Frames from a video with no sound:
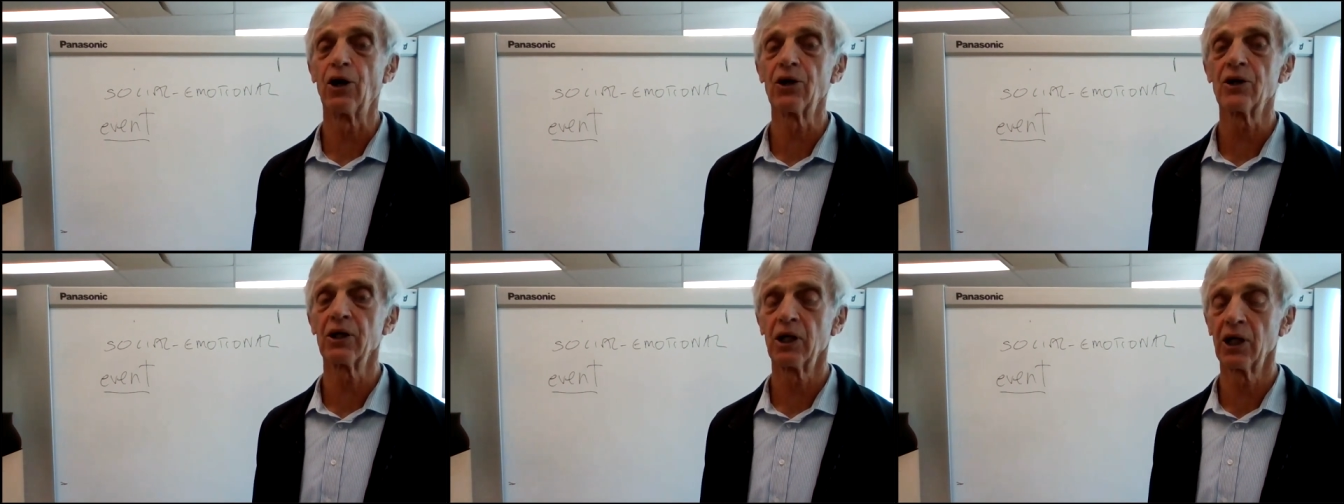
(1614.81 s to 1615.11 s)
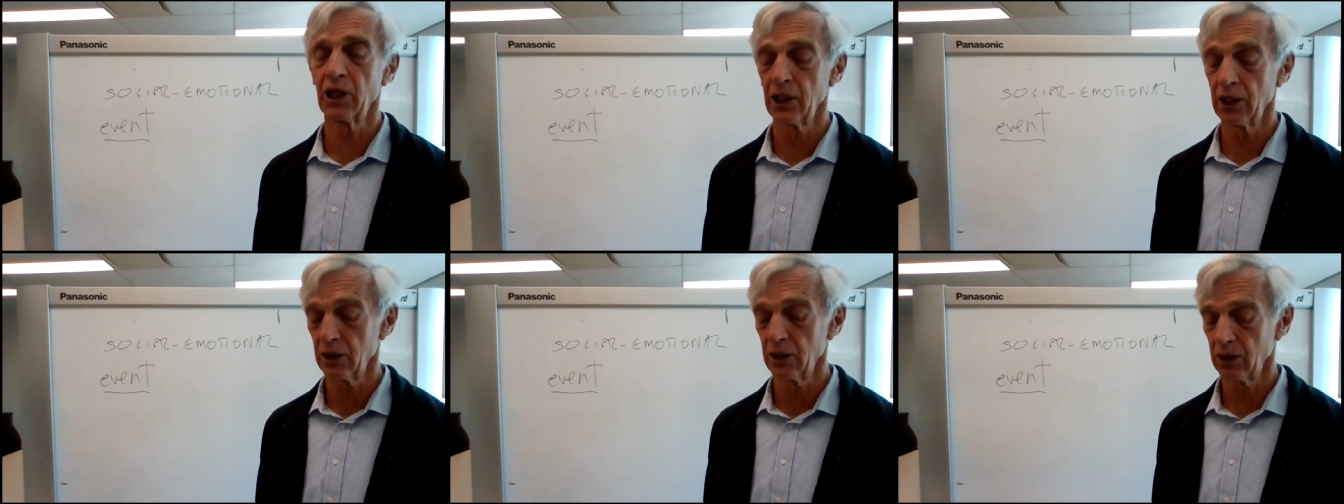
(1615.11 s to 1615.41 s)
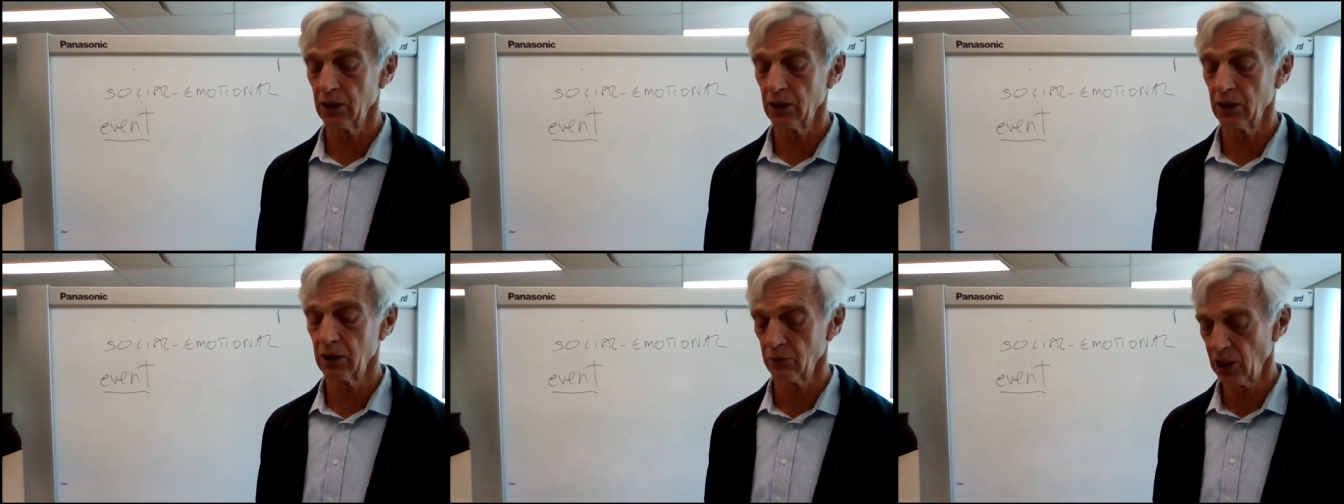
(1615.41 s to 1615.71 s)
out
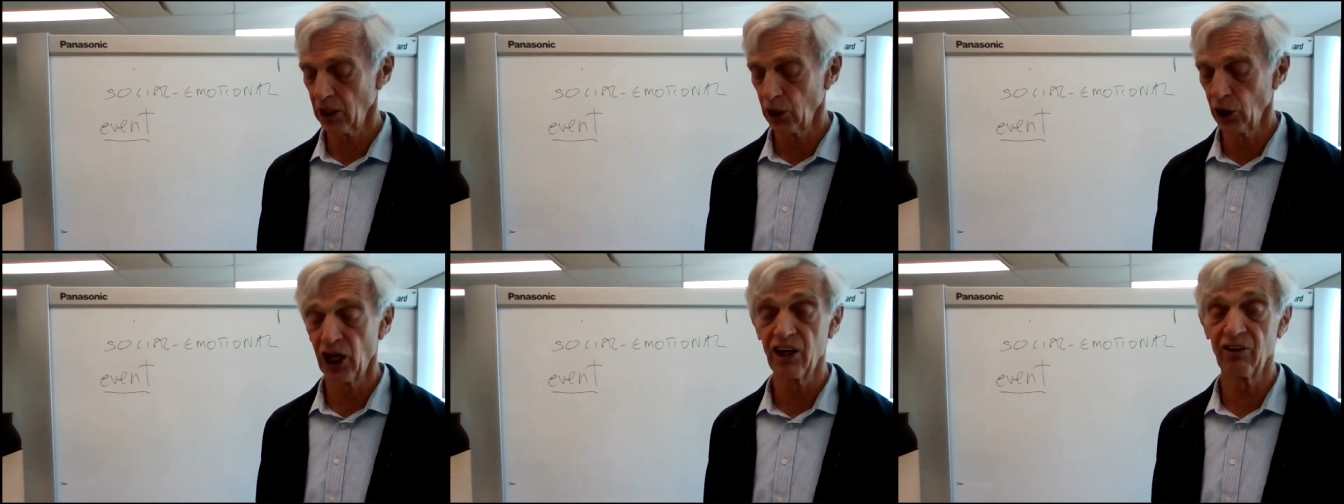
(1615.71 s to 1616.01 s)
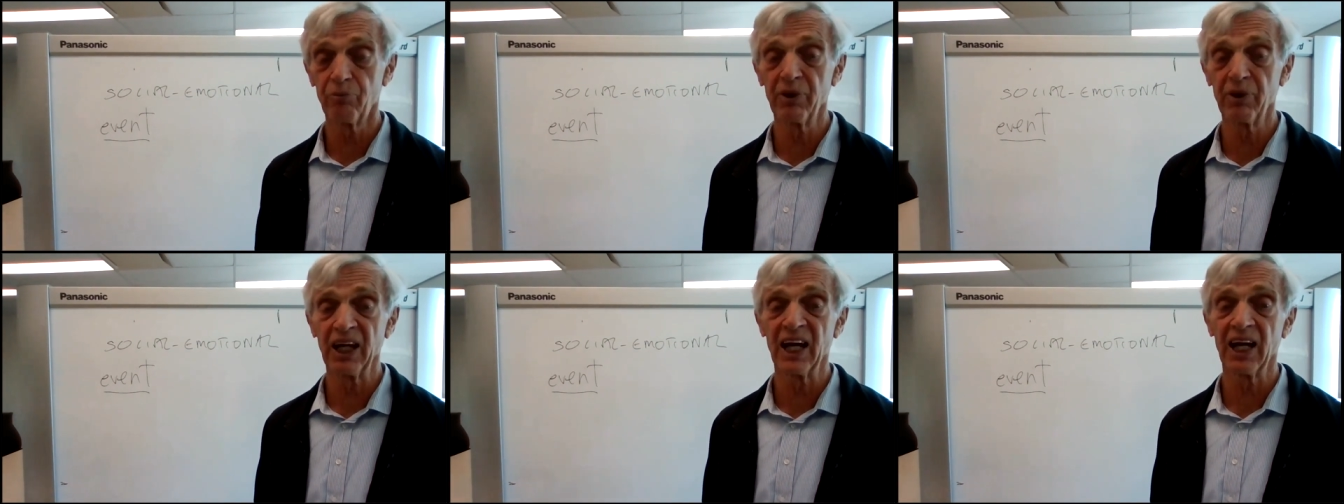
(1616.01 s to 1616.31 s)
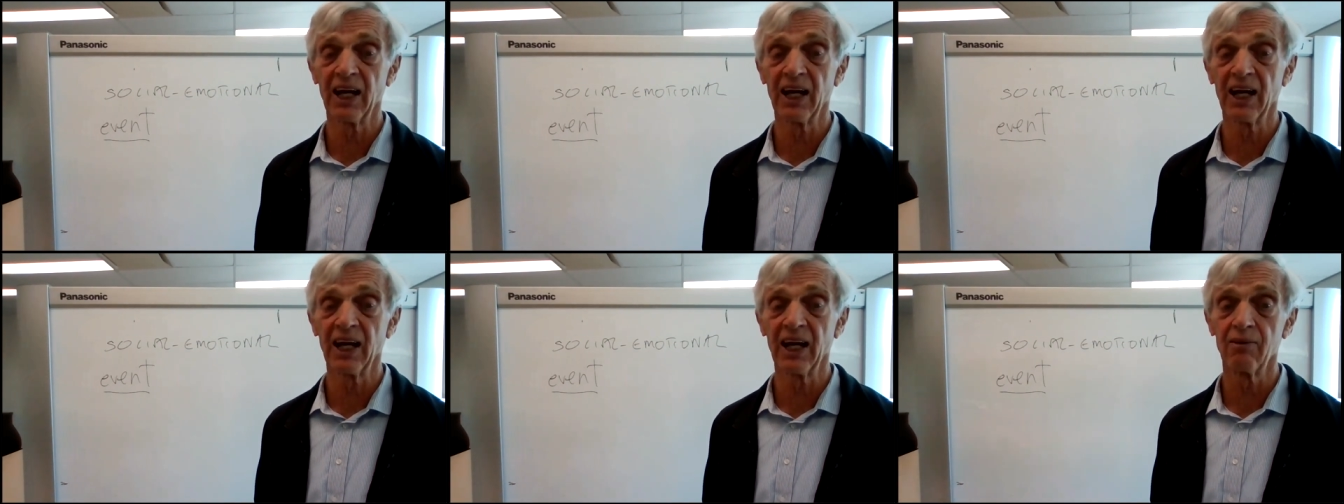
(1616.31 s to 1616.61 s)
a, a line of
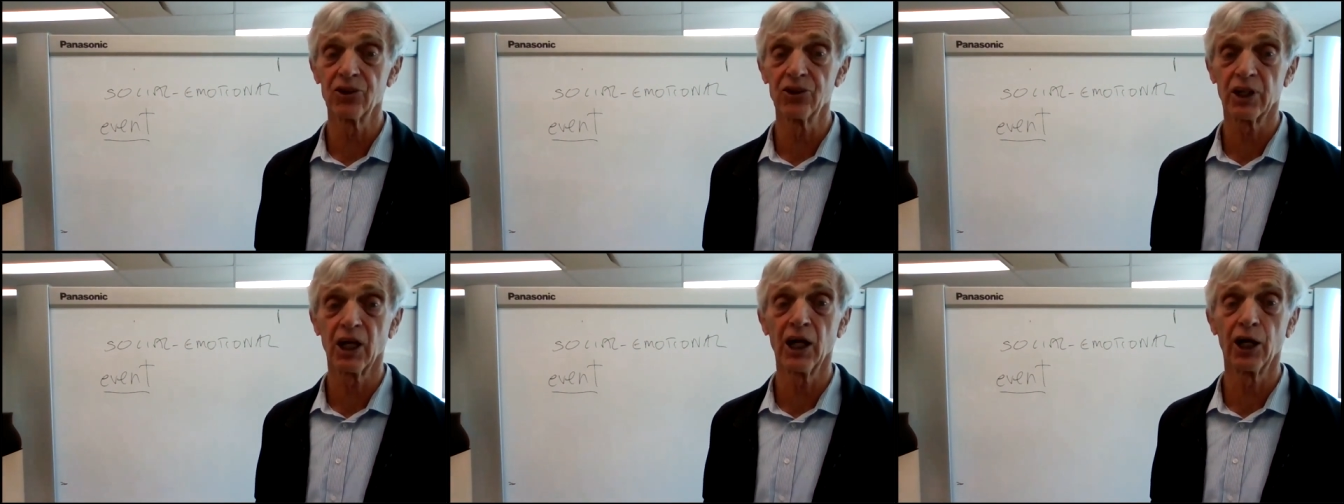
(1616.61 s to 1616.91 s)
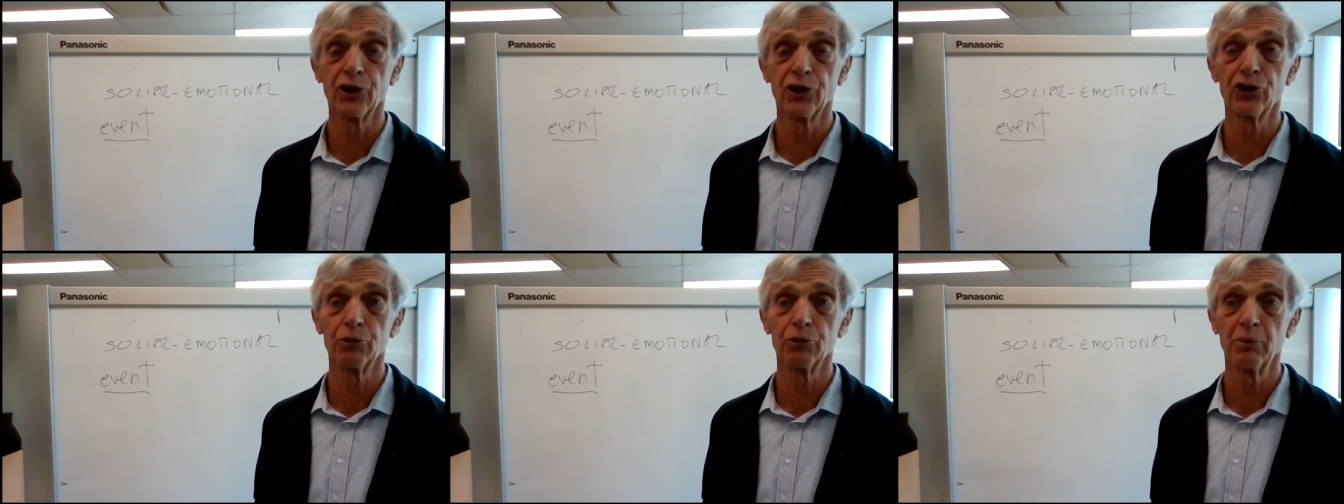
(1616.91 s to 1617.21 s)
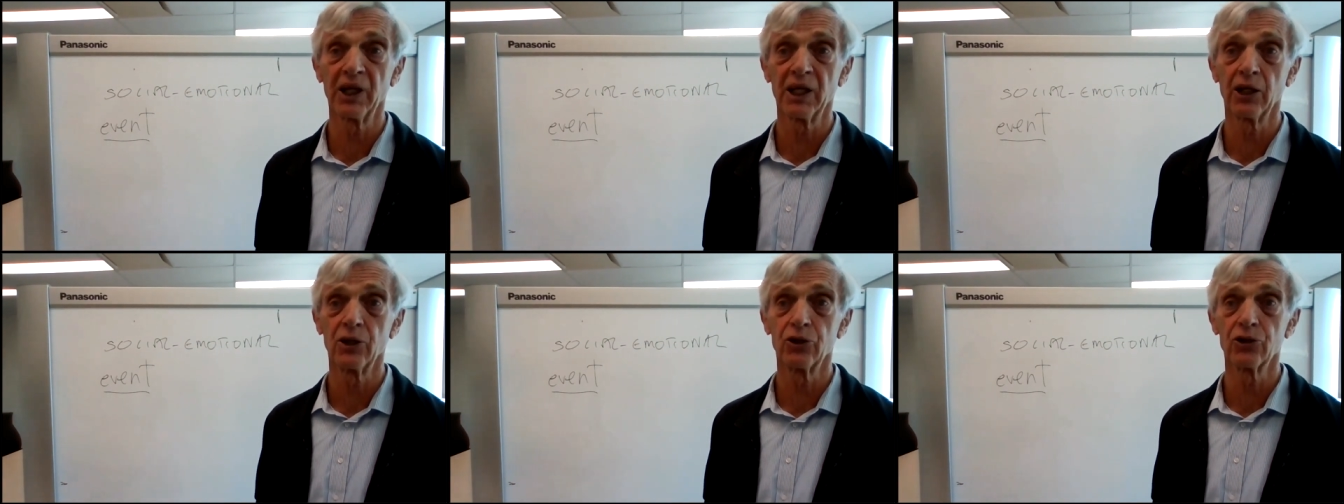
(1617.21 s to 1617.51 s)
behaviors that are
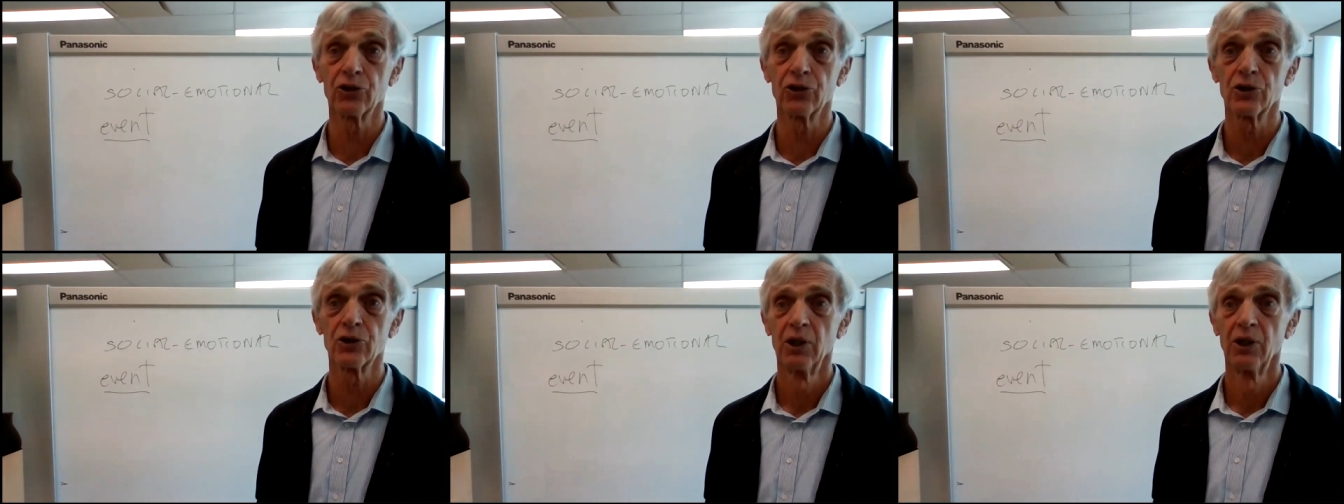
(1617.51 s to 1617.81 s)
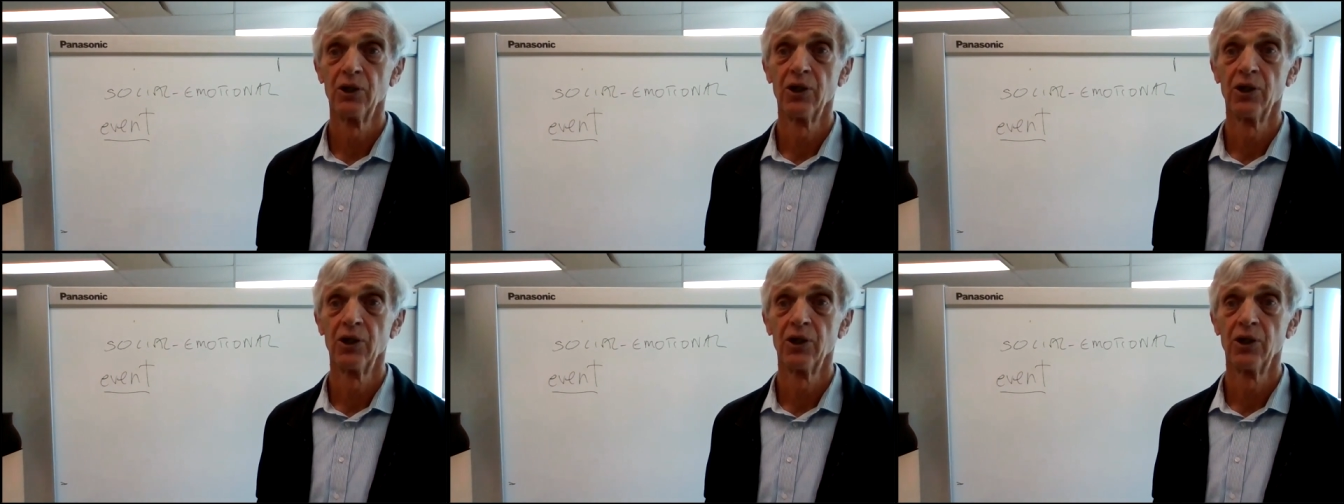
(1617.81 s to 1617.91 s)
hard to manage.